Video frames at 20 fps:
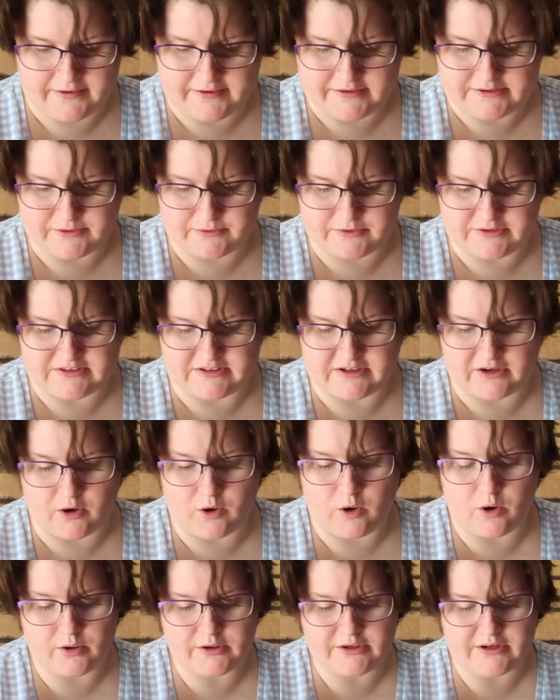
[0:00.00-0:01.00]
So it's a
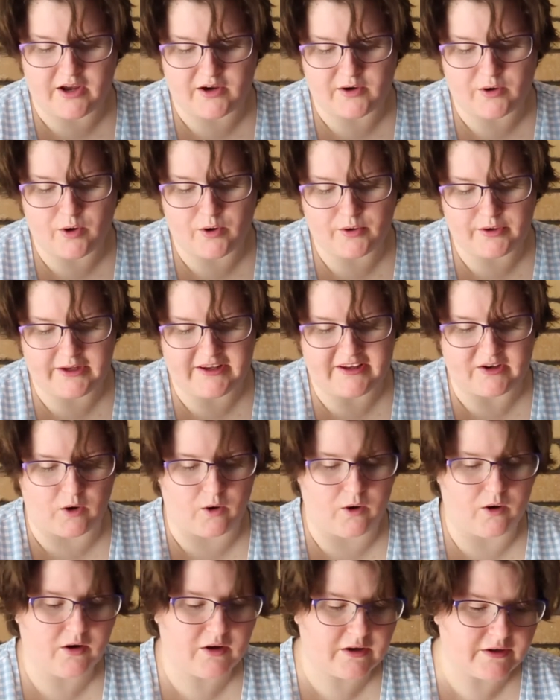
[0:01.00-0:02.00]

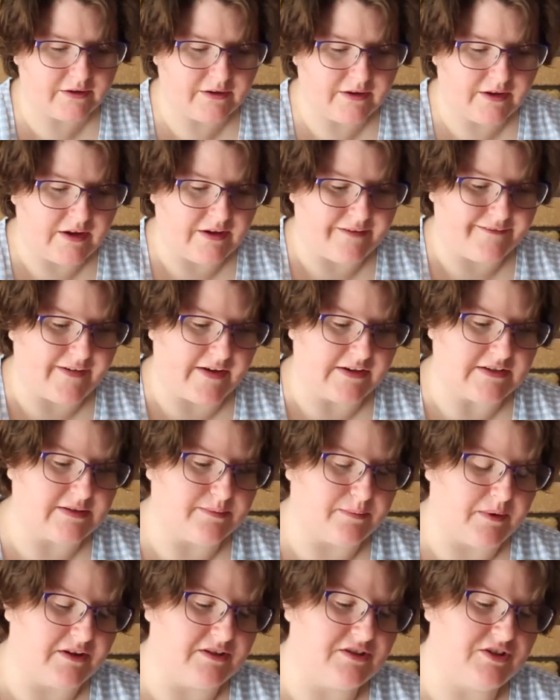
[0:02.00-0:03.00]
Conioc face
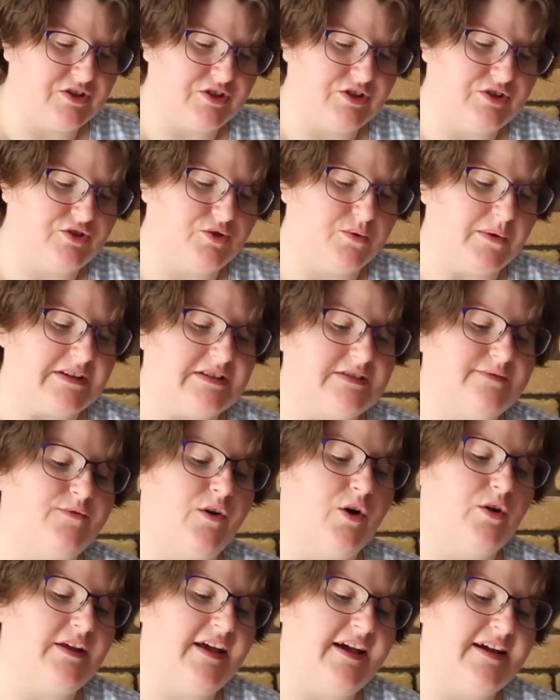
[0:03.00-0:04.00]
sponge to
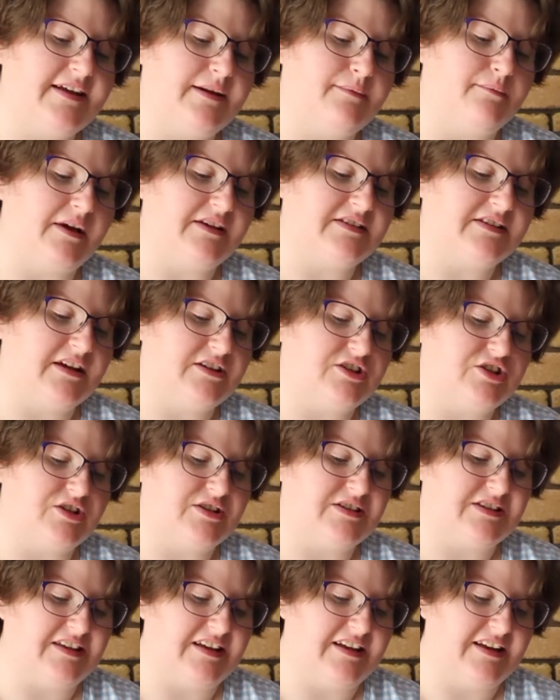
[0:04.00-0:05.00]
exfoliate and massage the
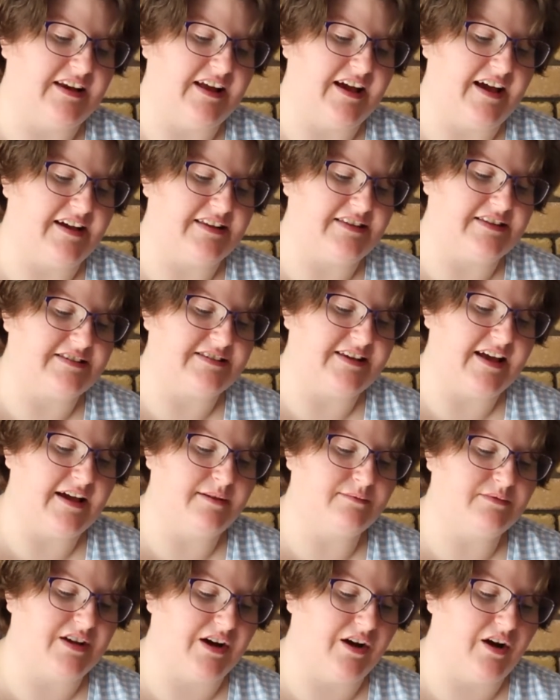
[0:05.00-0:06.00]
skin at the
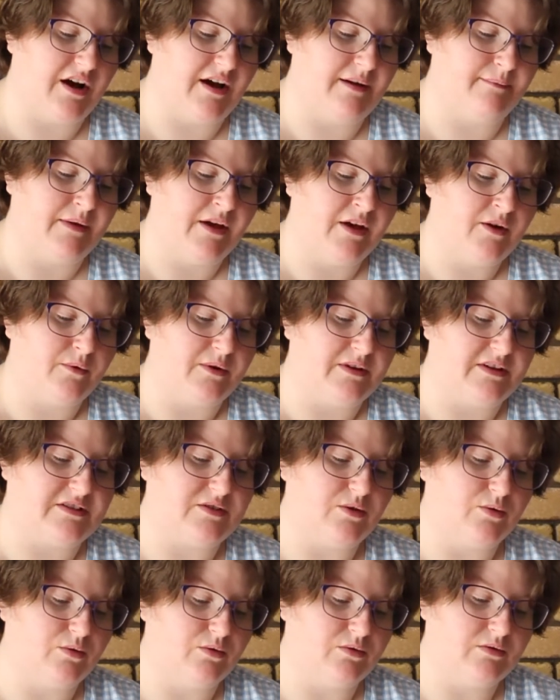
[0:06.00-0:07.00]
same time with this
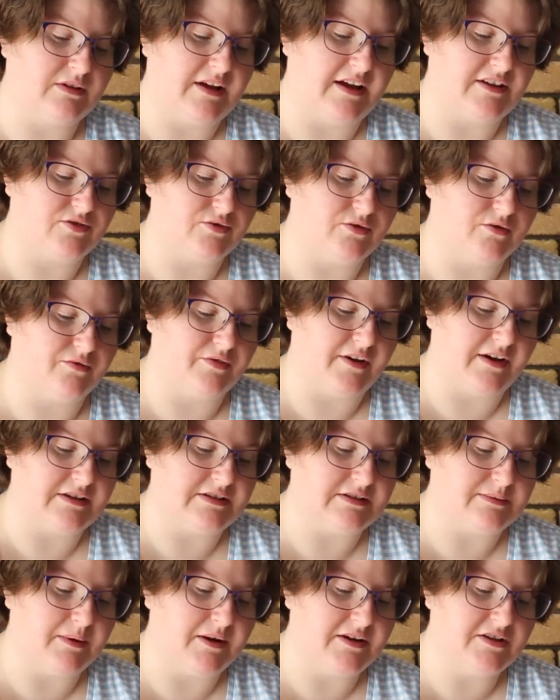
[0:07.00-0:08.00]
all-natural face
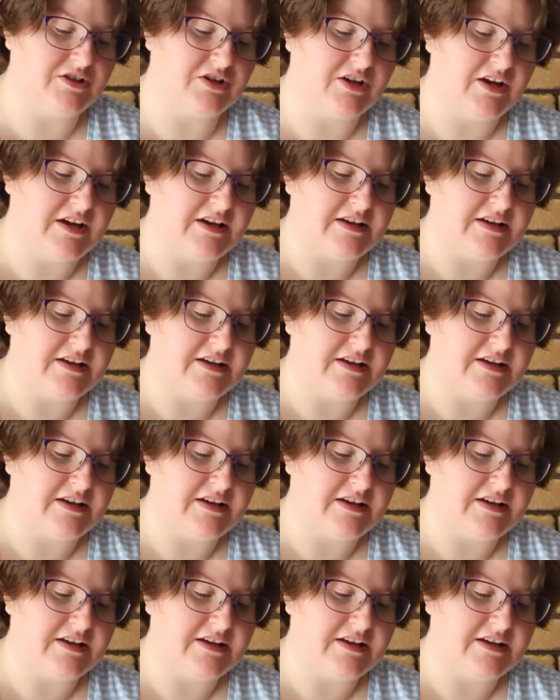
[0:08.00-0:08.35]
sponge.